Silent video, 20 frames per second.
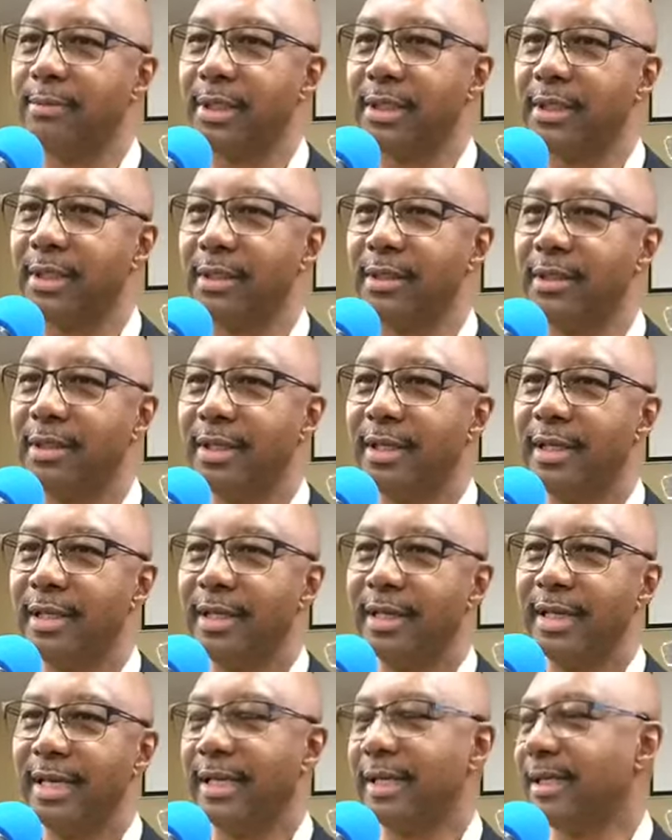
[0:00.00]
He can
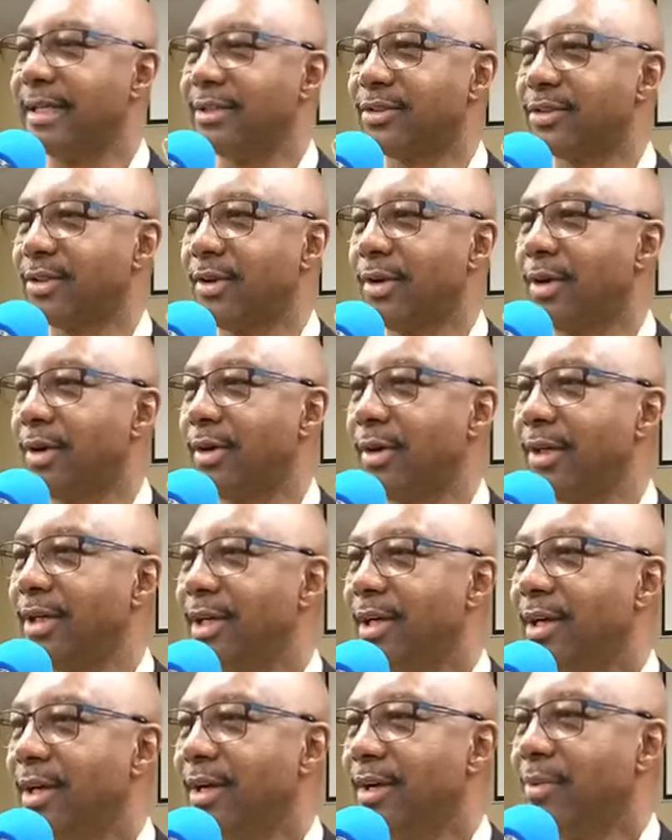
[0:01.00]
he can get so holy.
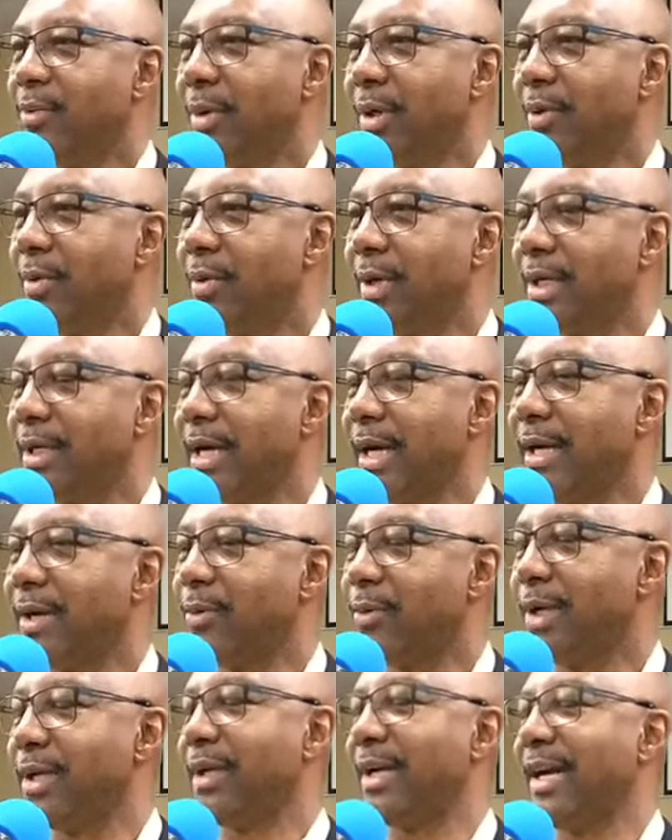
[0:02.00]
One, one night,
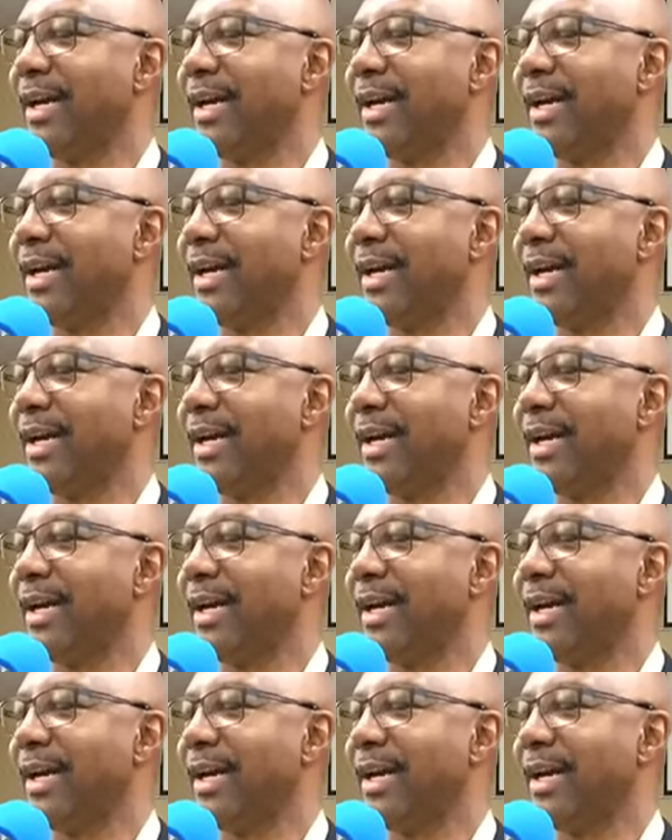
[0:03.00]
one night,